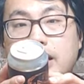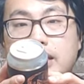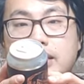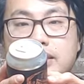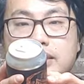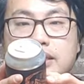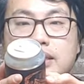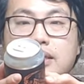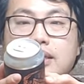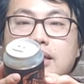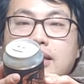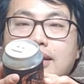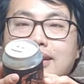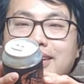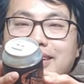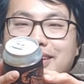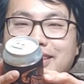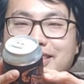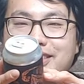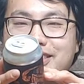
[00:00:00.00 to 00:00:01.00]
hazy.
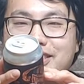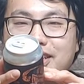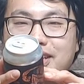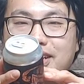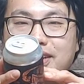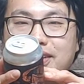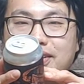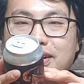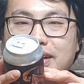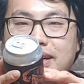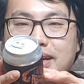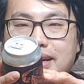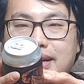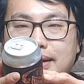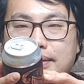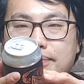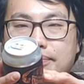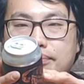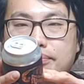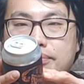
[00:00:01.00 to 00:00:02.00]
So
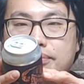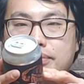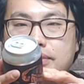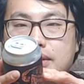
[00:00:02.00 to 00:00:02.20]
um,